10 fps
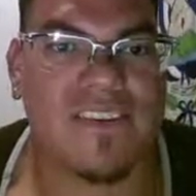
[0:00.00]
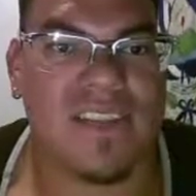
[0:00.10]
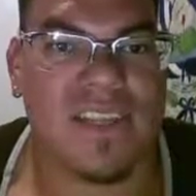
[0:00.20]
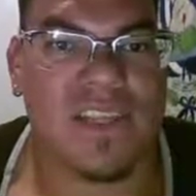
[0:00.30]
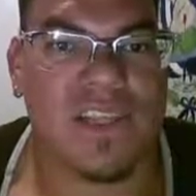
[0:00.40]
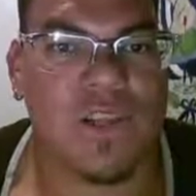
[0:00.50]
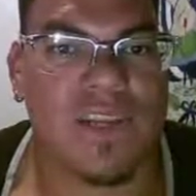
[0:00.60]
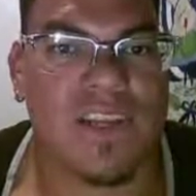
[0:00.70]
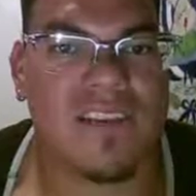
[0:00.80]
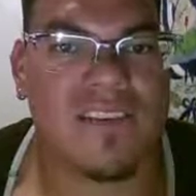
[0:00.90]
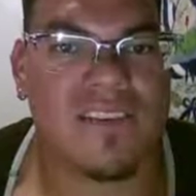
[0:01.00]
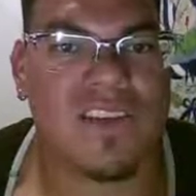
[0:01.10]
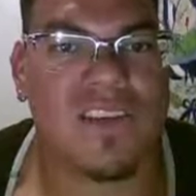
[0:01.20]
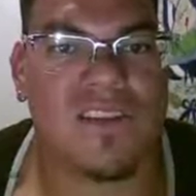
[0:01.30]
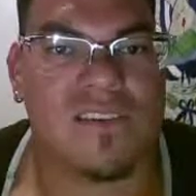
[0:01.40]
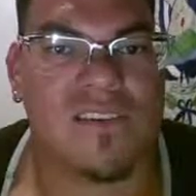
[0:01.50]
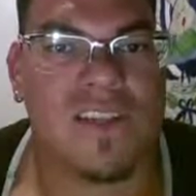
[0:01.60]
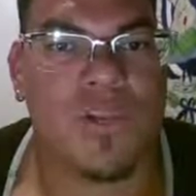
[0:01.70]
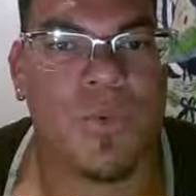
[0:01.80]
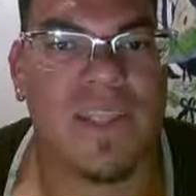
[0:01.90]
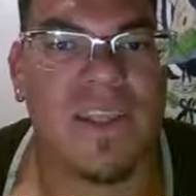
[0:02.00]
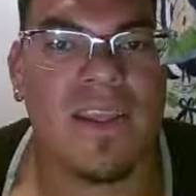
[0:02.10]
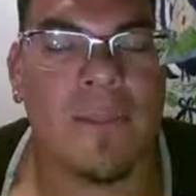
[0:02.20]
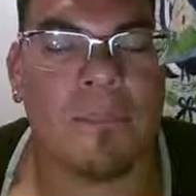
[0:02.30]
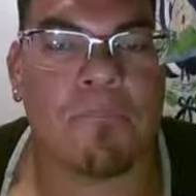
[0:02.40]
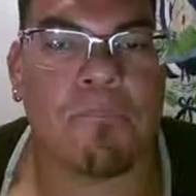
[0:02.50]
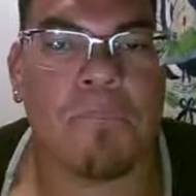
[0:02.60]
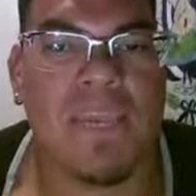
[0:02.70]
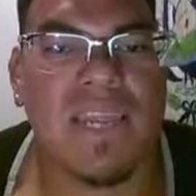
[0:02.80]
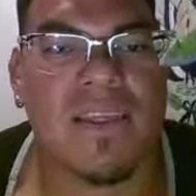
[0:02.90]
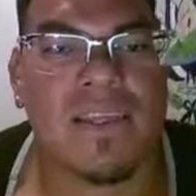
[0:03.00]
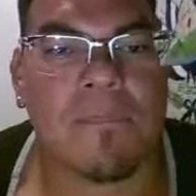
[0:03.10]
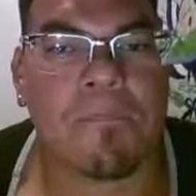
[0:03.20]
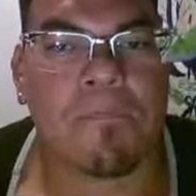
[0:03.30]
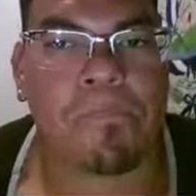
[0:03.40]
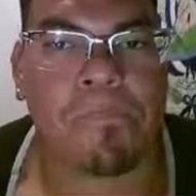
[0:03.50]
including discontinuing many of them.